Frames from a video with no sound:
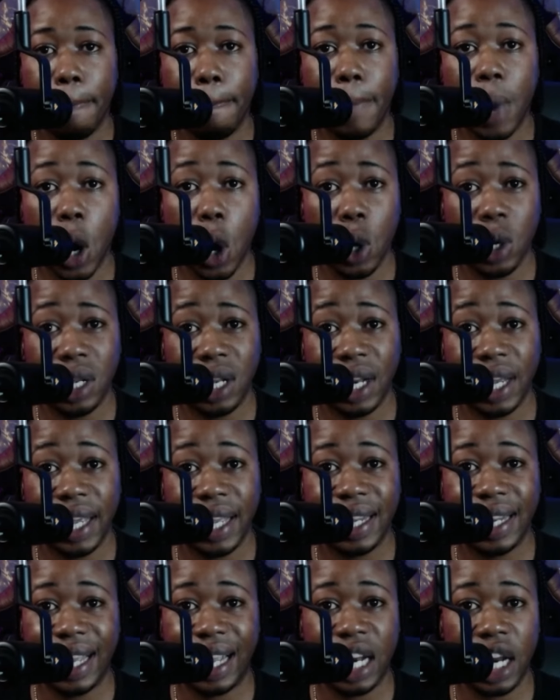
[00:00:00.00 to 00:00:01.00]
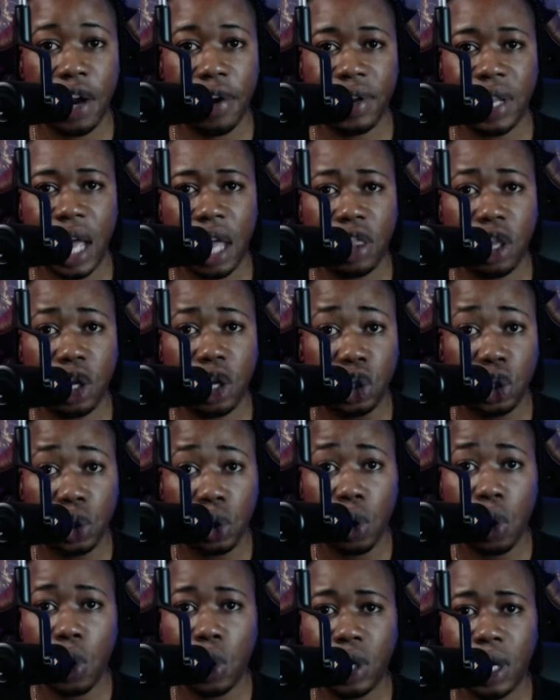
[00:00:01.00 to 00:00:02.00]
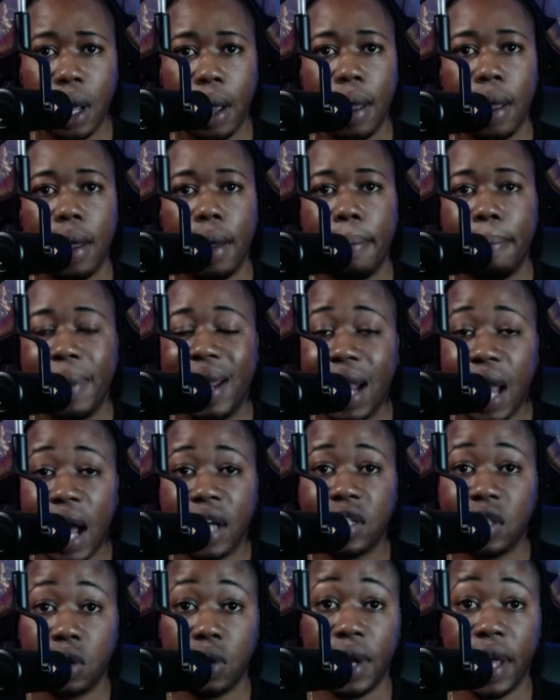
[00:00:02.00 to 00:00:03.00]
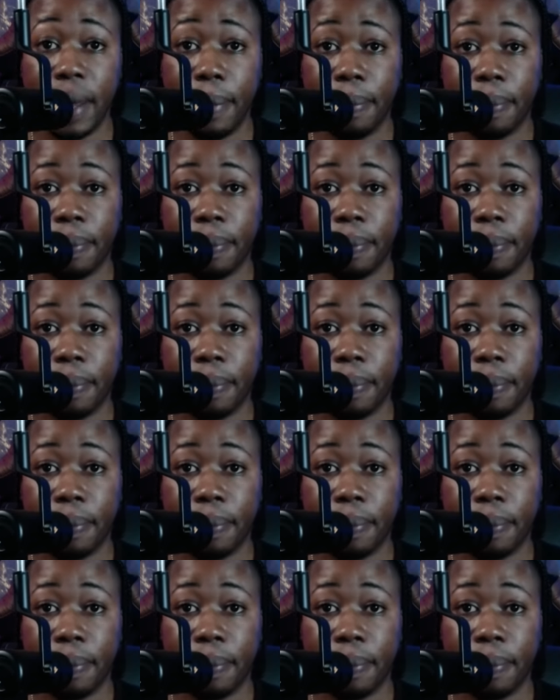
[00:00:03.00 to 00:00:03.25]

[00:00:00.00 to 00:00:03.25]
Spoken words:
boldly declaring that the throne belongs to him.